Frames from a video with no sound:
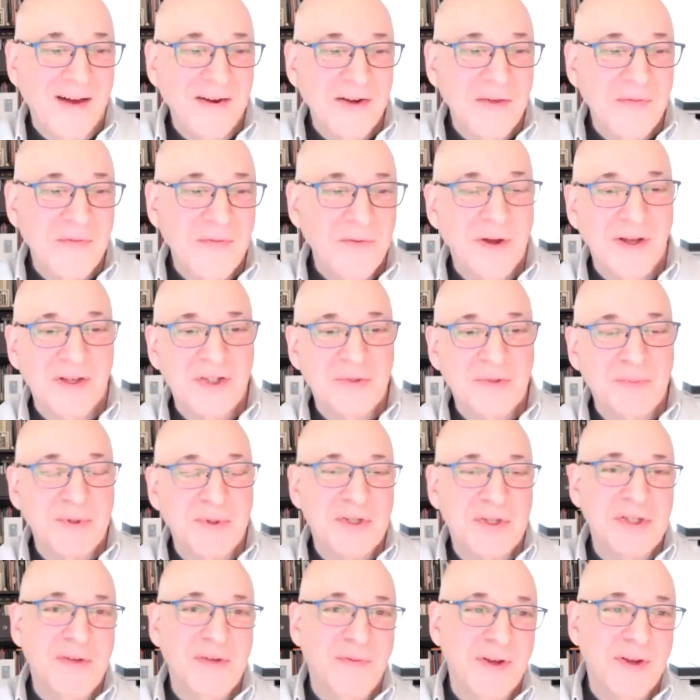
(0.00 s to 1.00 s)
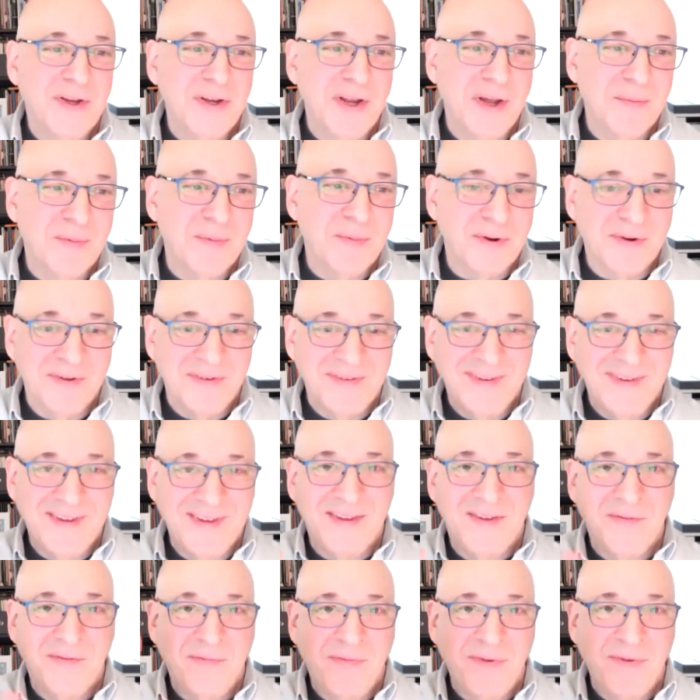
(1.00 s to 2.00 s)
give you a specific number
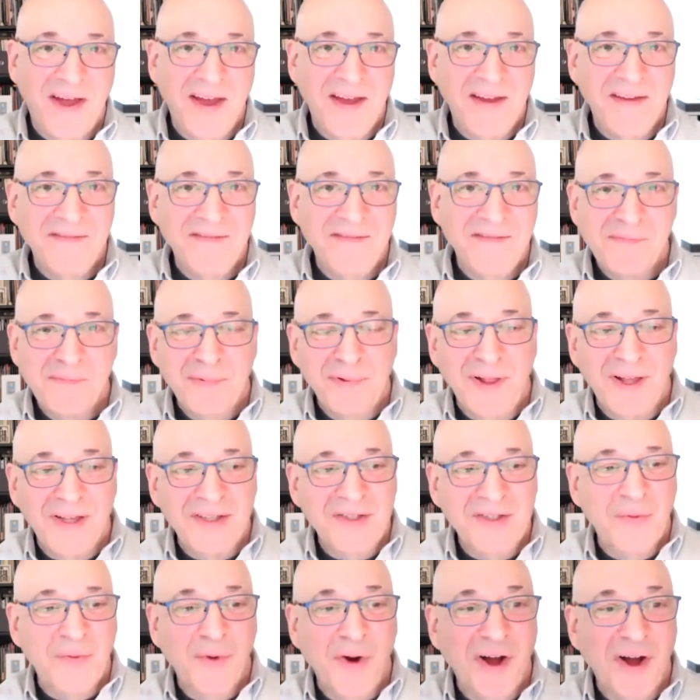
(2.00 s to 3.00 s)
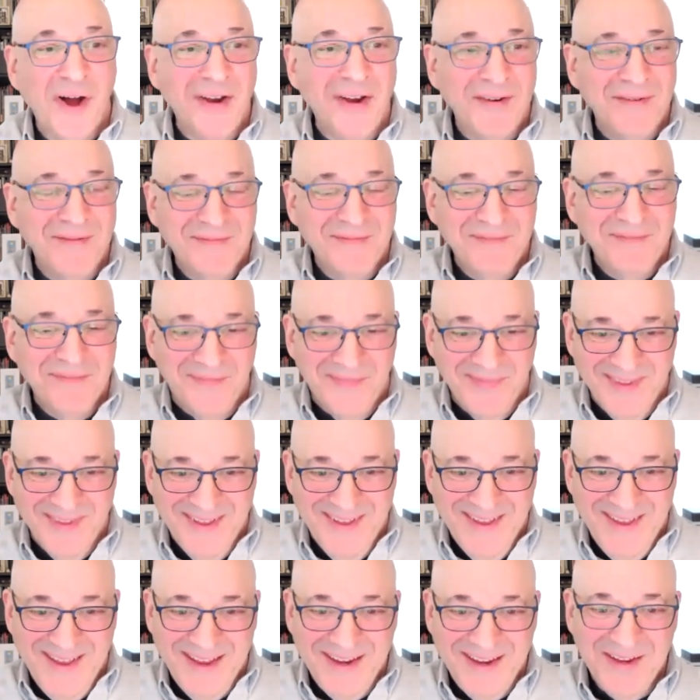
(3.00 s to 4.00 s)
it's five plus one
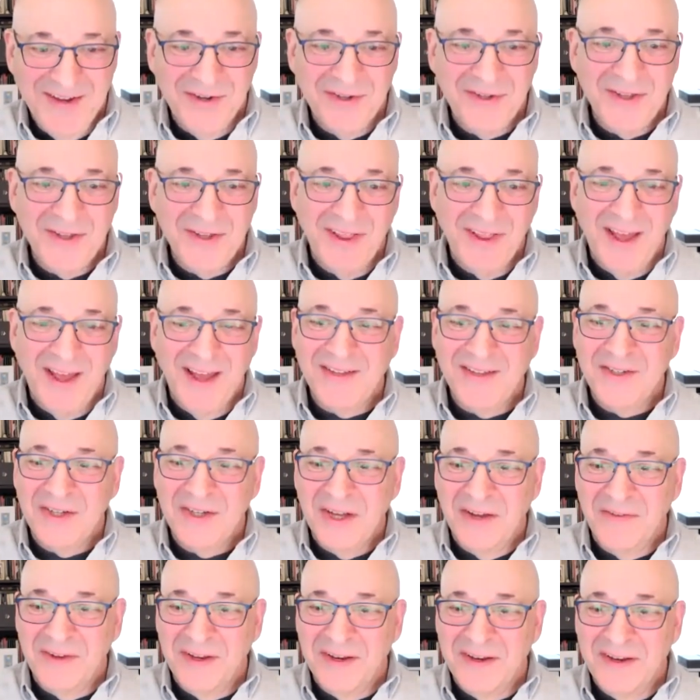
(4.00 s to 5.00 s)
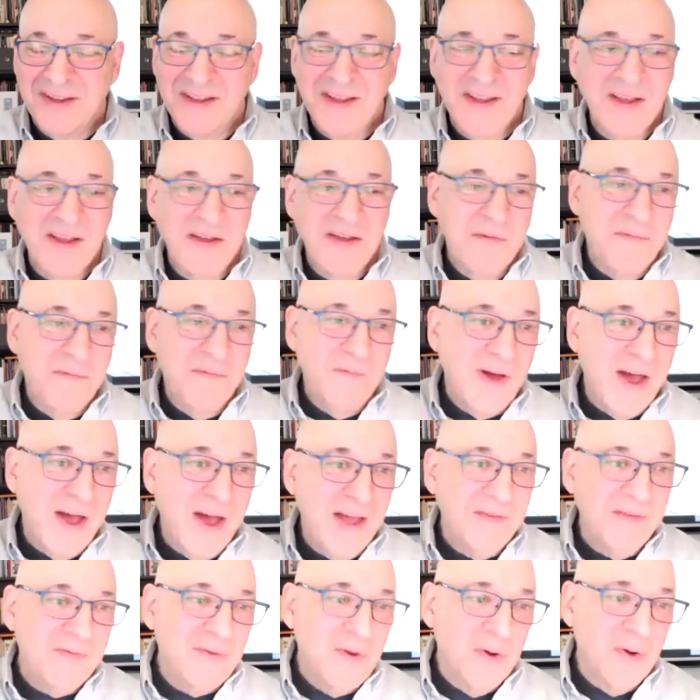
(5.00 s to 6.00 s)
and here's the logic of it
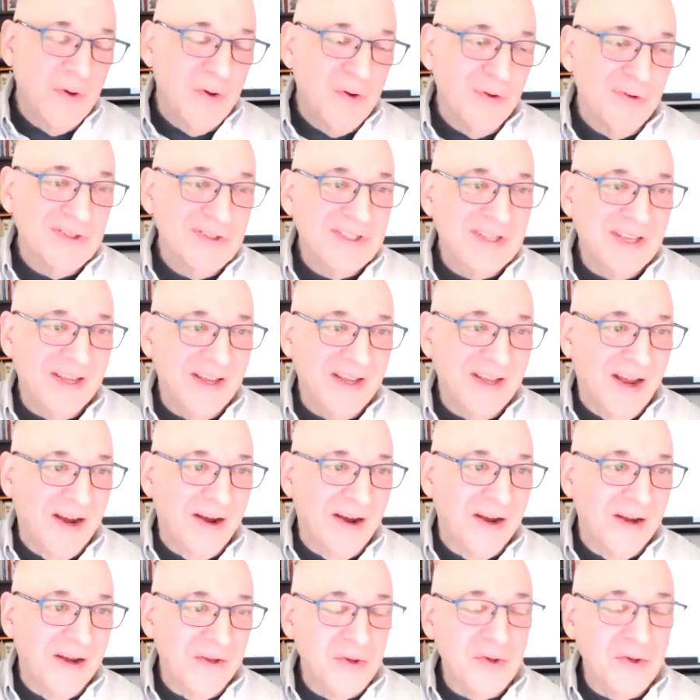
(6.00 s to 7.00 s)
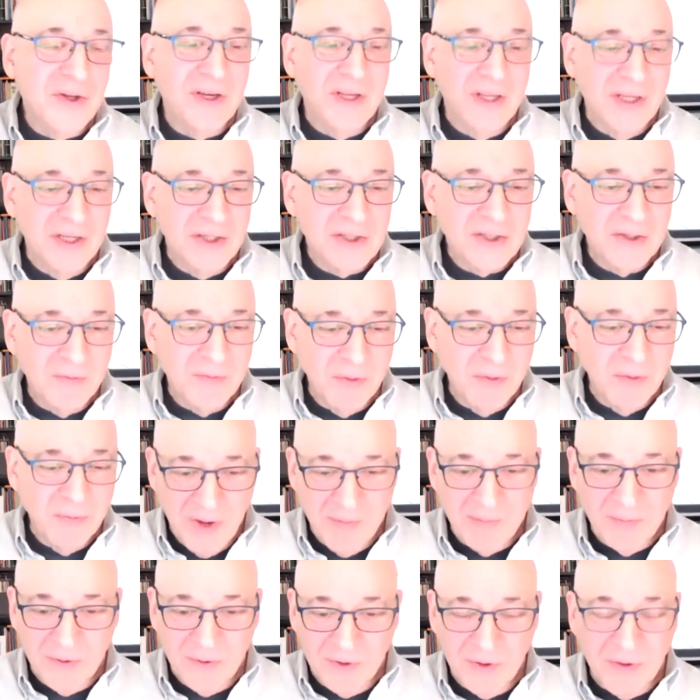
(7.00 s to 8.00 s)
five goals are you can easily
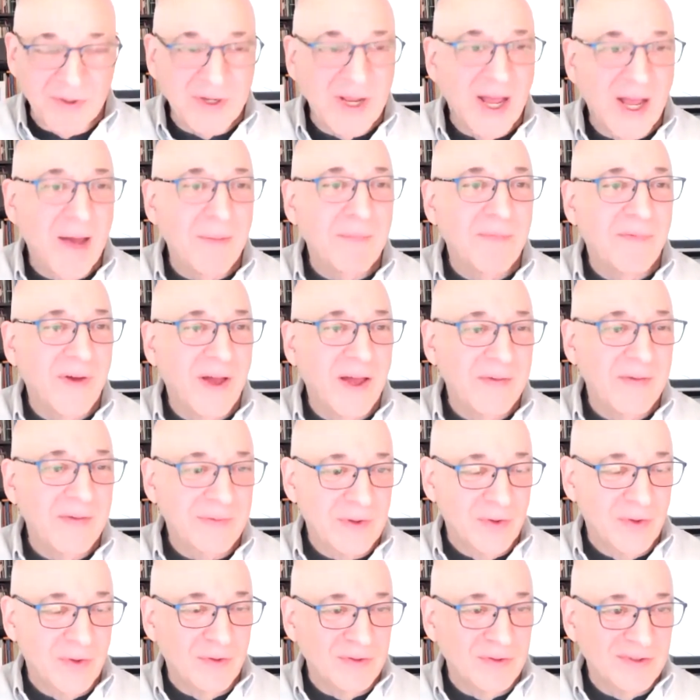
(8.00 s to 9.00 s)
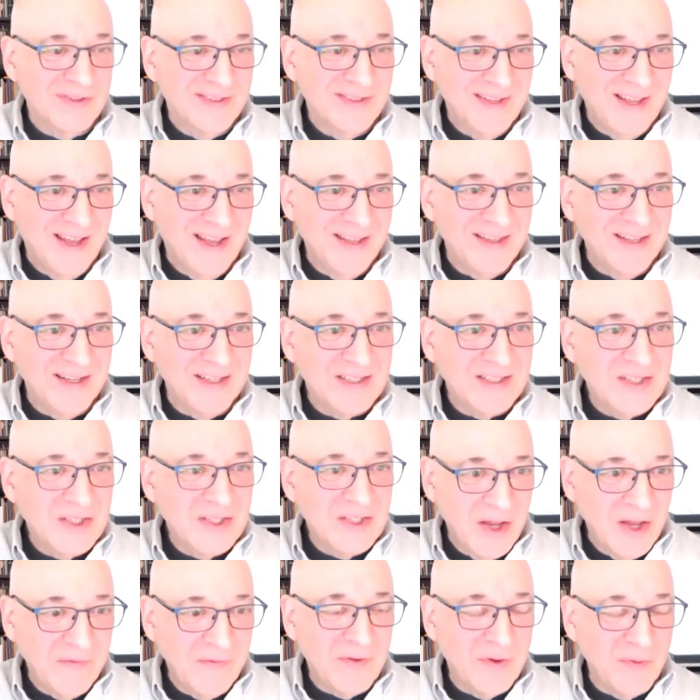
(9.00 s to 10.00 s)
remember your top five goals i think it's
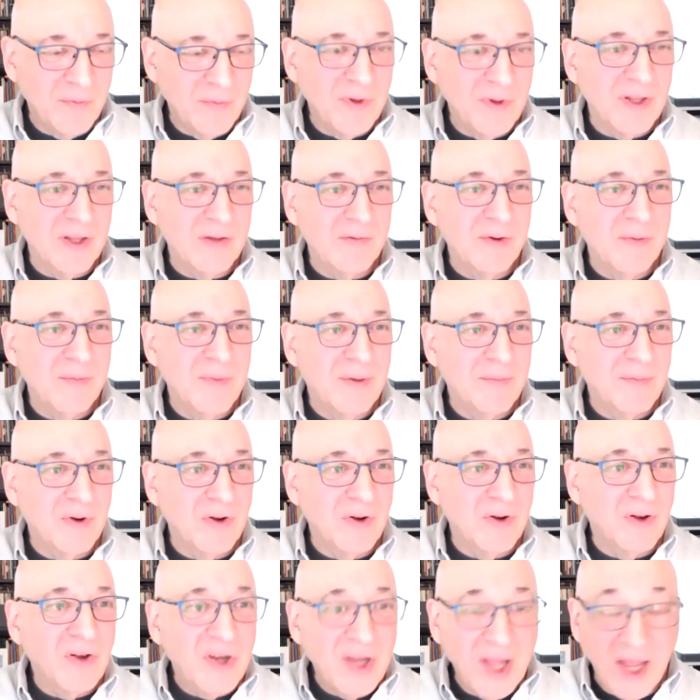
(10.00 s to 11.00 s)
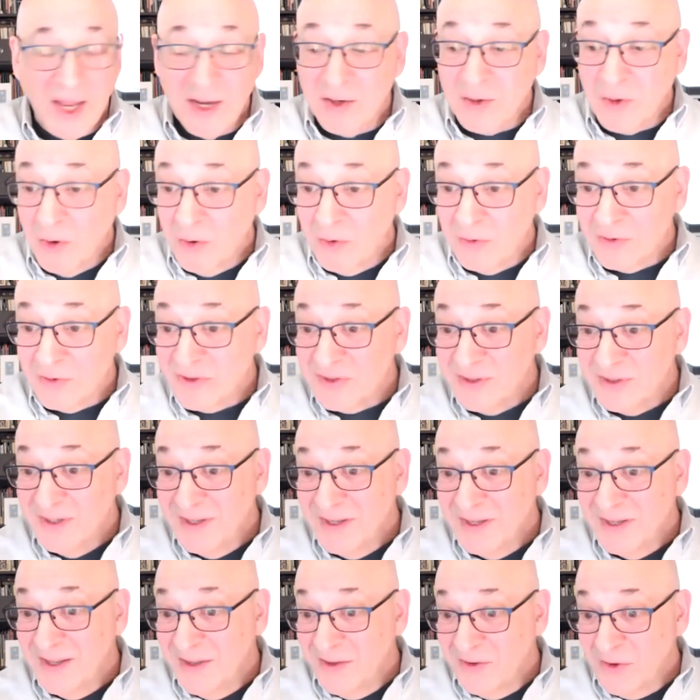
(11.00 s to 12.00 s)
tough to really remember 10 goals
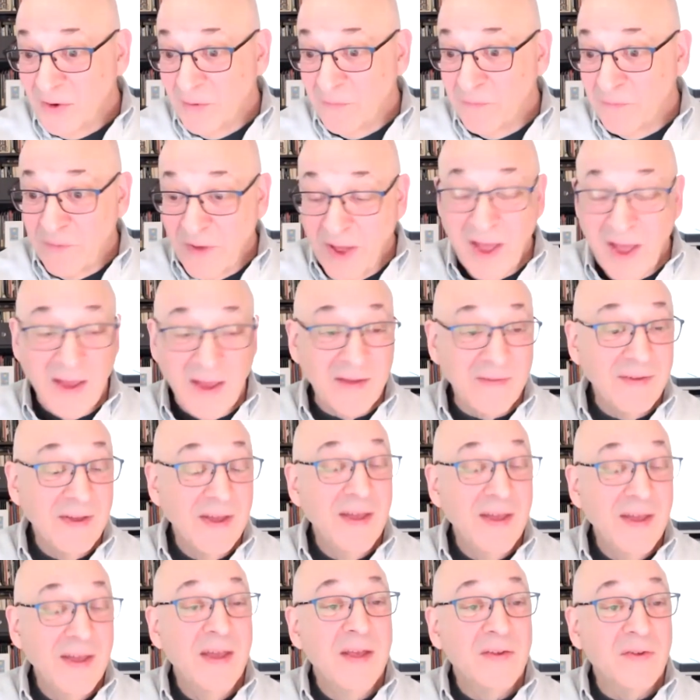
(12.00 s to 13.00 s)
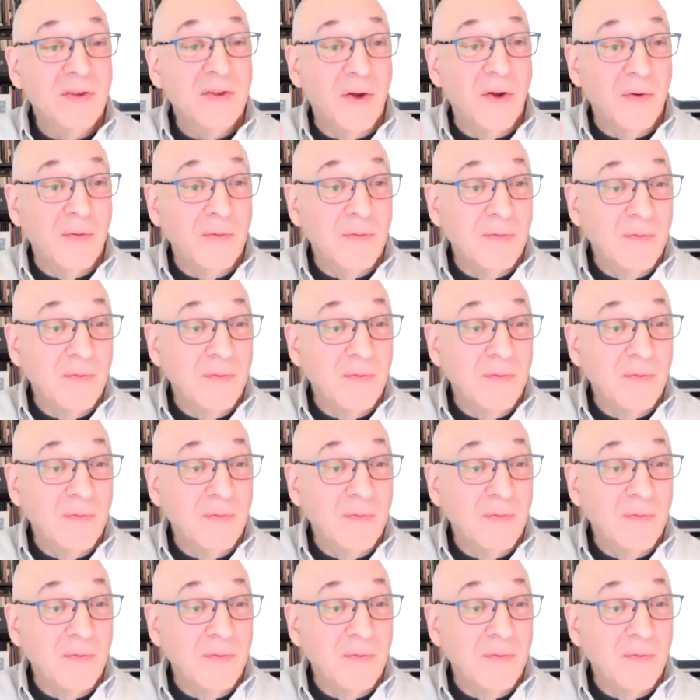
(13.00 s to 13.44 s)
so five so